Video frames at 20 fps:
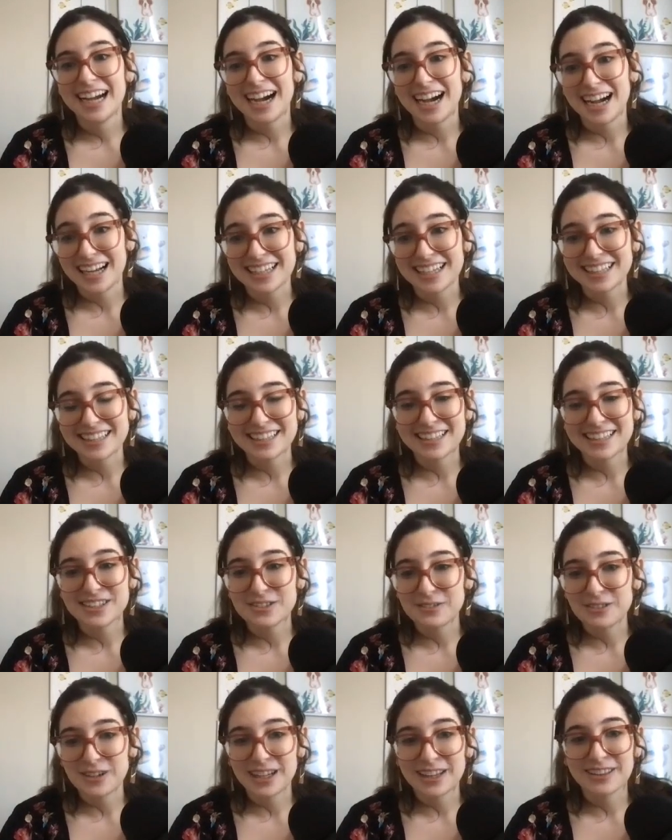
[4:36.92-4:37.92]
I at least
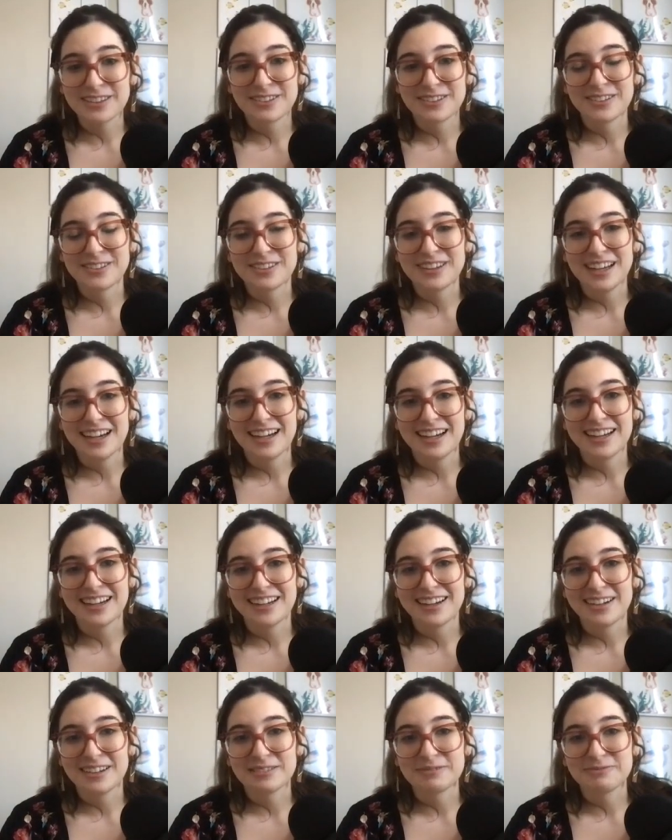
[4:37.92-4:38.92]
went through that.
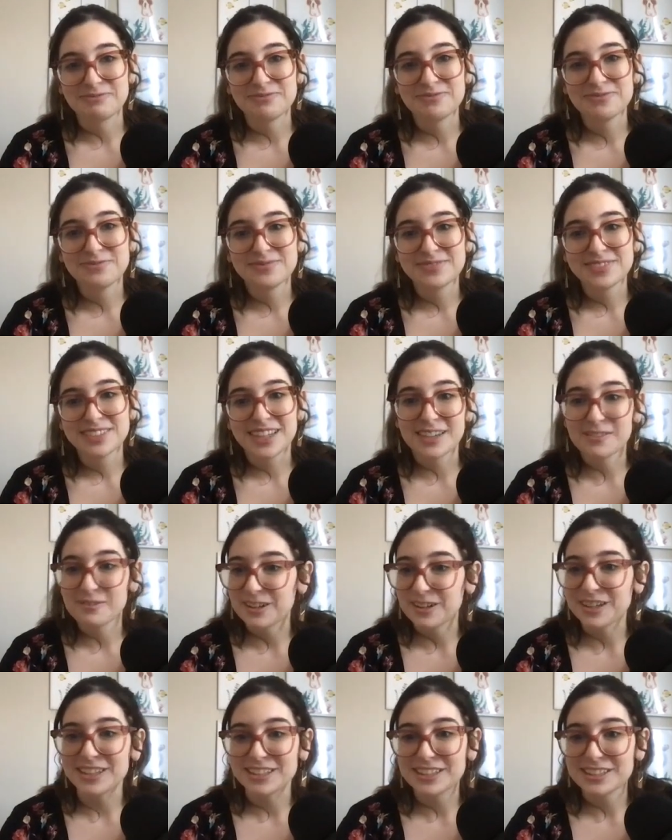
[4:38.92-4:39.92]
Um, I
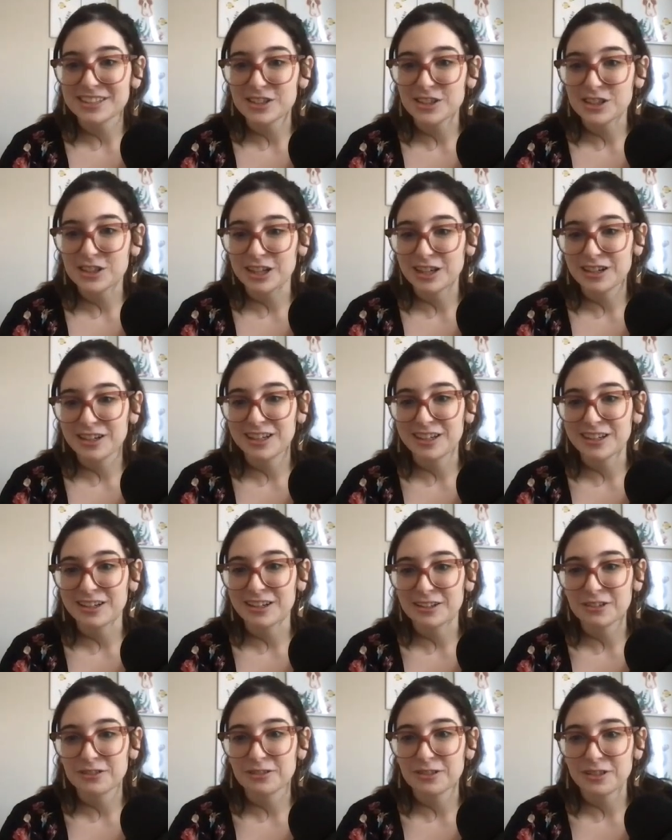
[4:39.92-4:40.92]
wanted to share
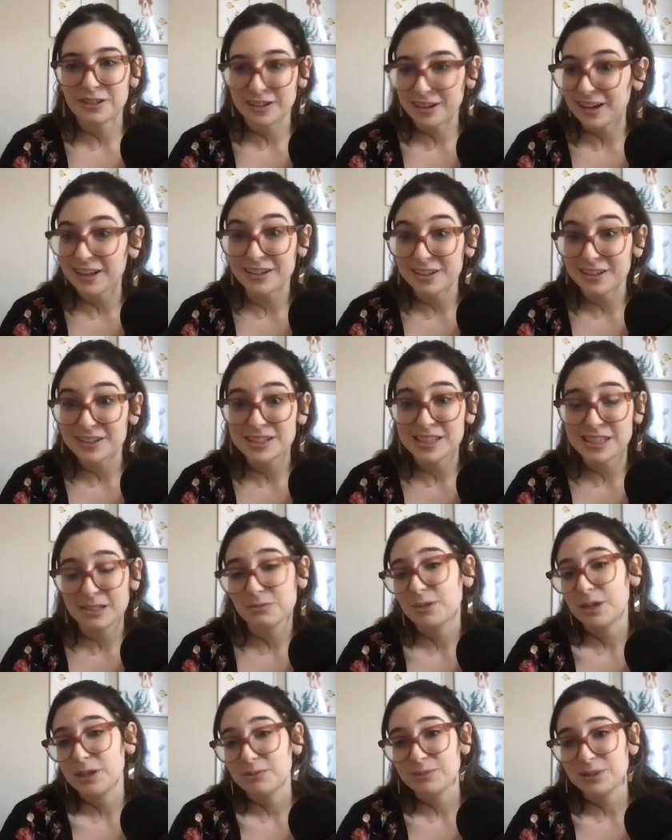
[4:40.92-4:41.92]
here for others that
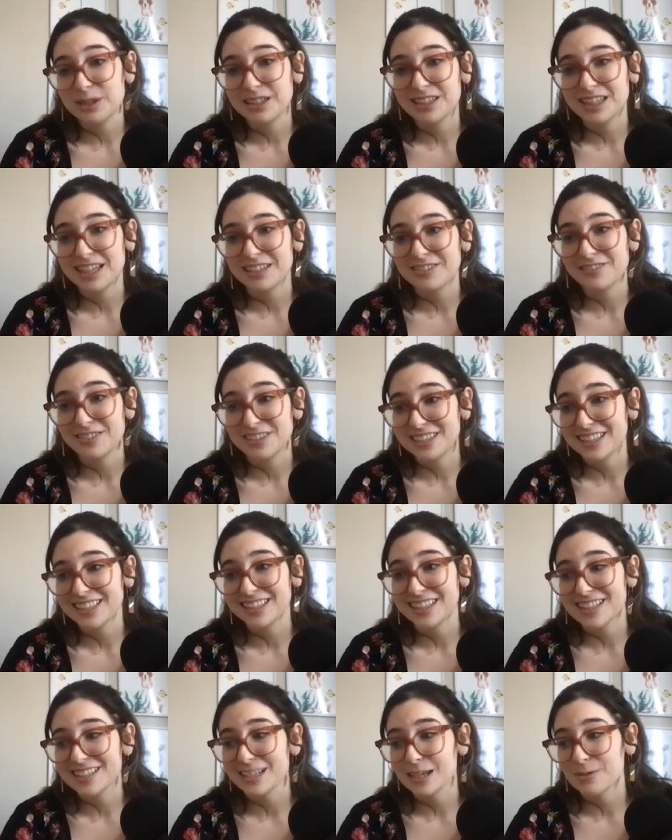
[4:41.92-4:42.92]
might be like feeling
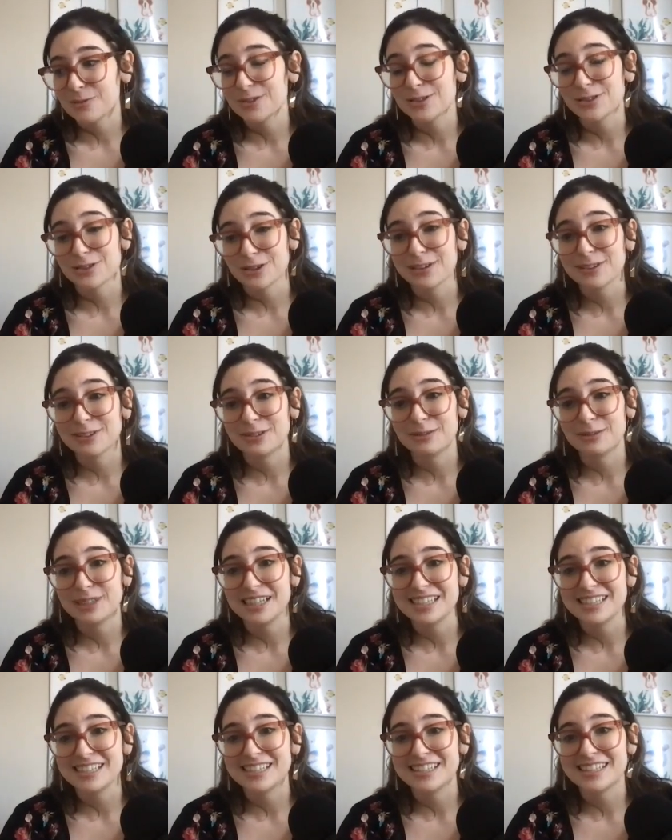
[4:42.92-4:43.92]
that same struggle
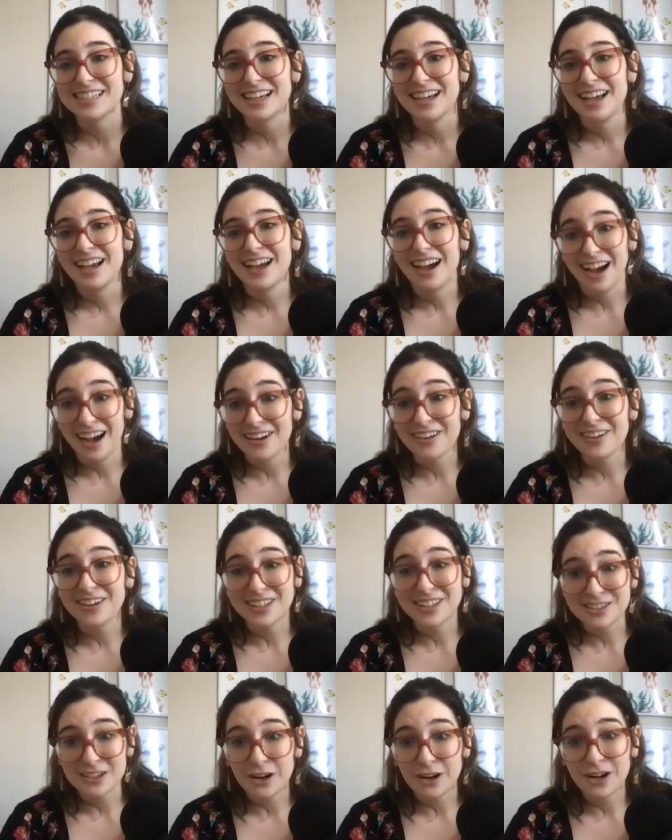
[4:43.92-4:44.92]
because hiring
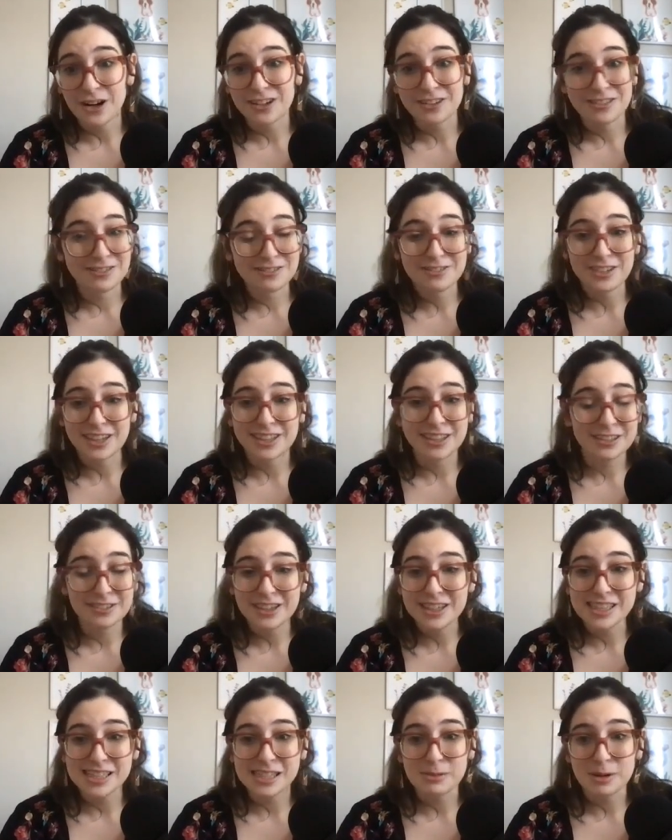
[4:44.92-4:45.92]
is hard, finding
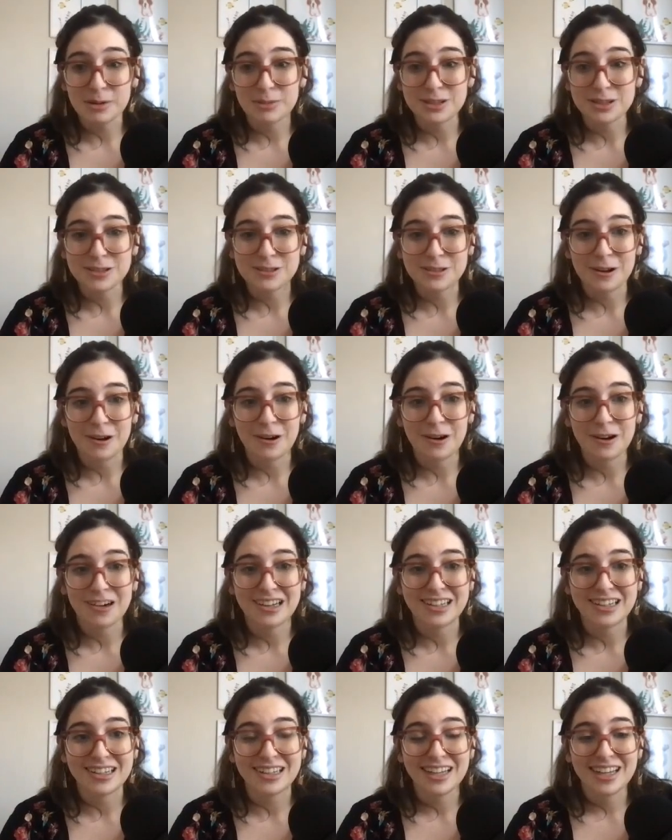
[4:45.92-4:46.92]
great team members is hard,
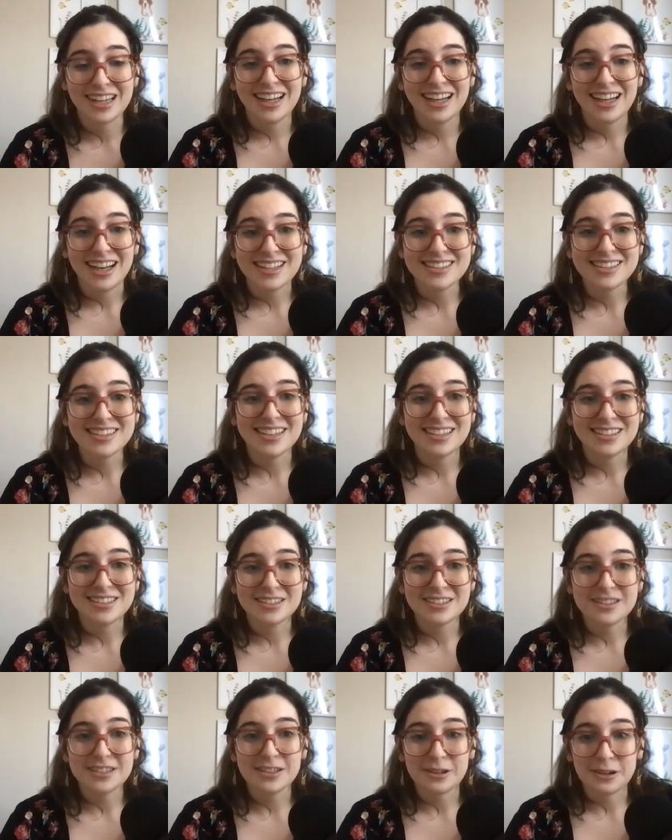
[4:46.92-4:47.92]
and as an
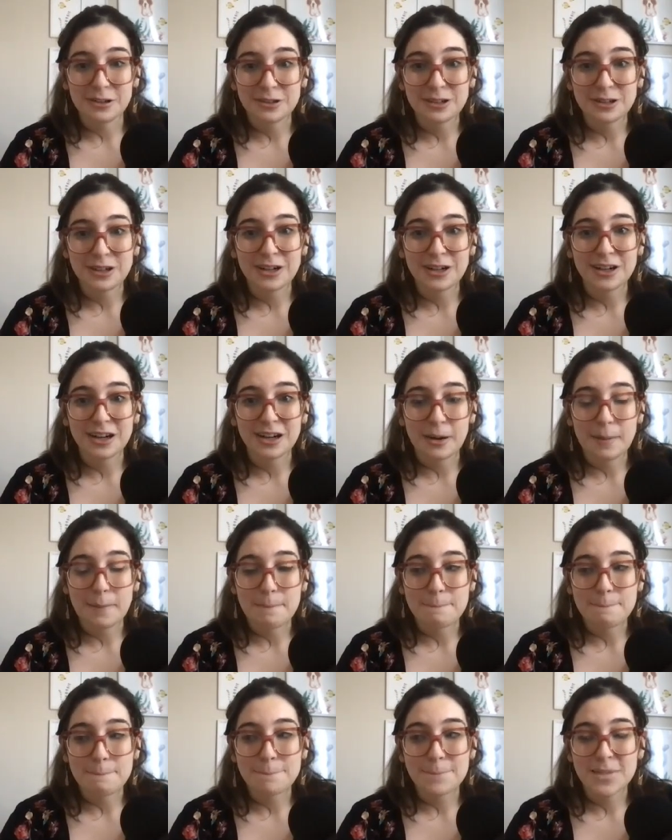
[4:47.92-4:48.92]
agency owner,
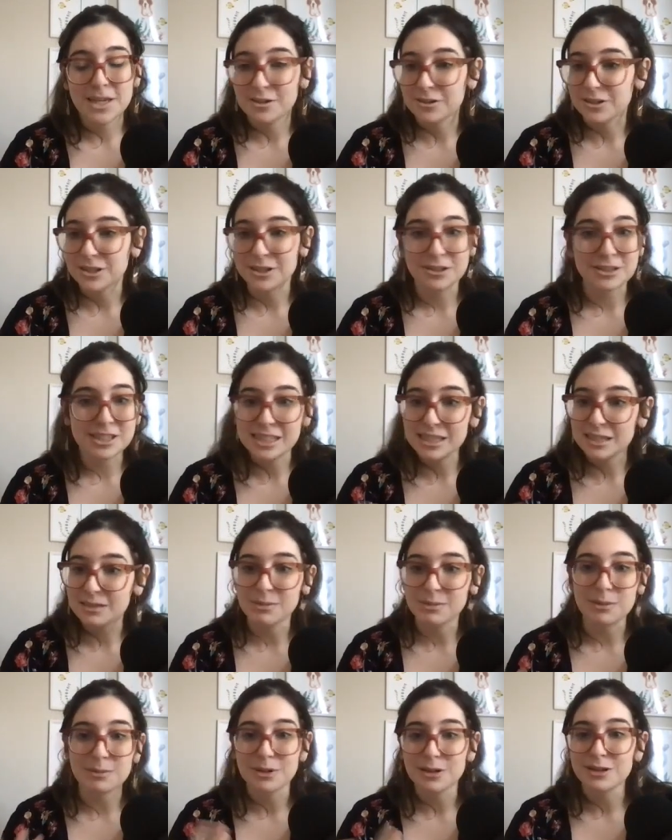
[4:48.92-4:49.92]
um, you know your team
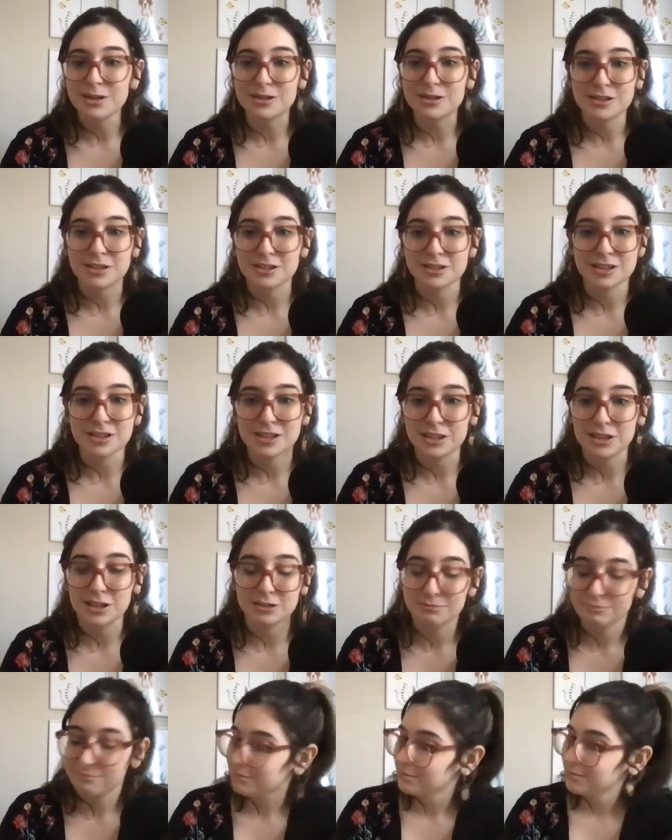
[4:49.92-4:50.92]
members are just a
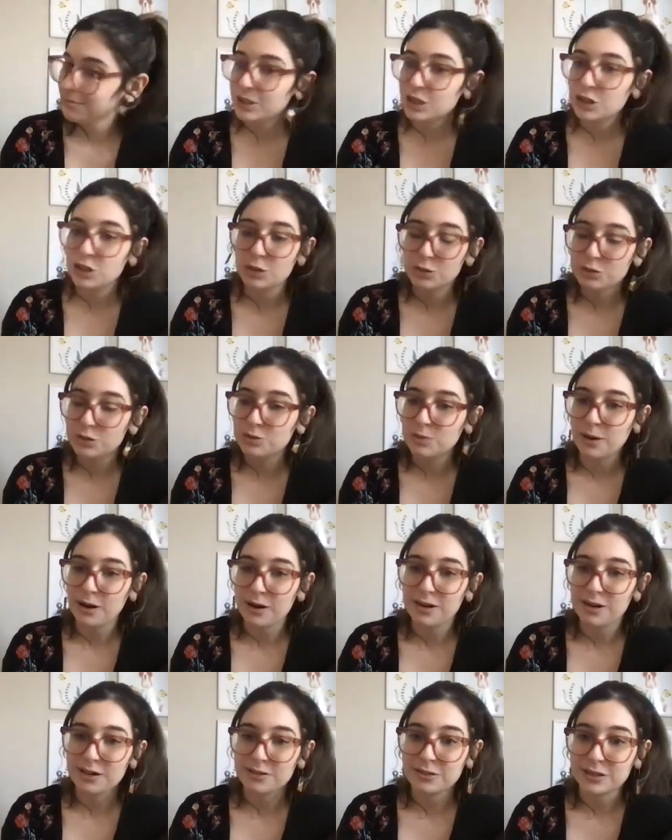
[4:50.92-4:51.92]
huge
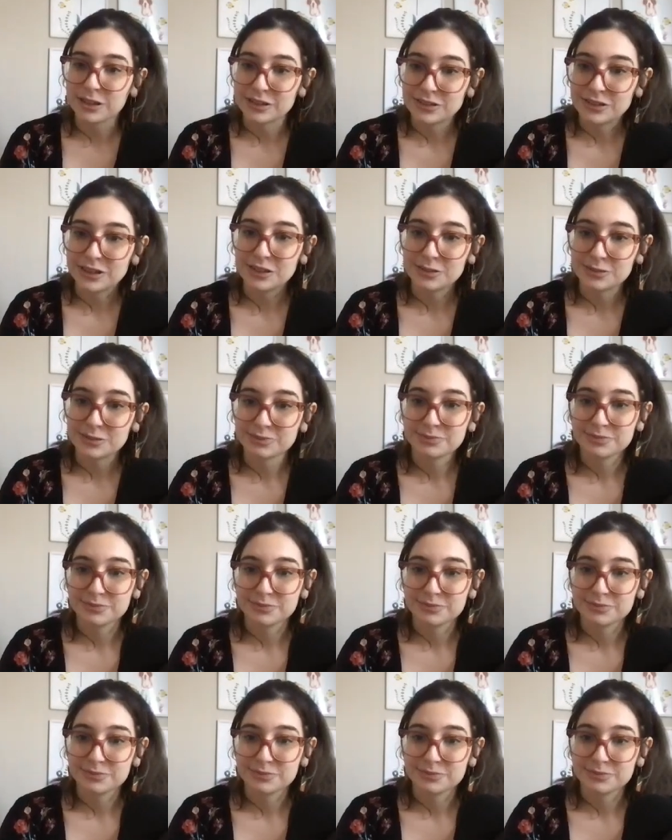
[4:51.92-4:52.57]
part of what you do.